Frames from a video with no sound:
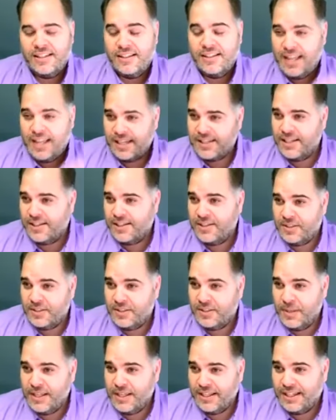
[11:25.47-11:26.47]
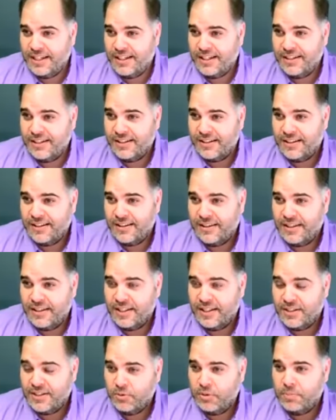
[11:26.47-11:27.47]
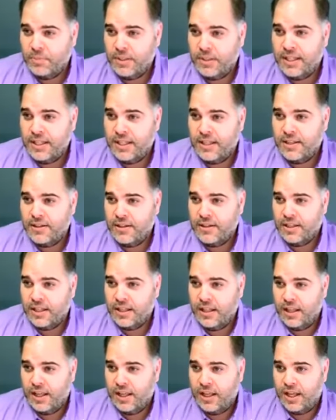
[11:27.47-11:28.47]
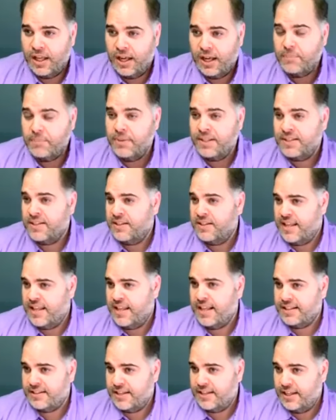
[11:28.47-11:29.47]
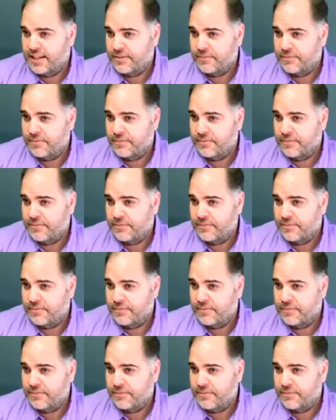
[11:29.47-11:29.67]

technically speaking, this would be a business asset.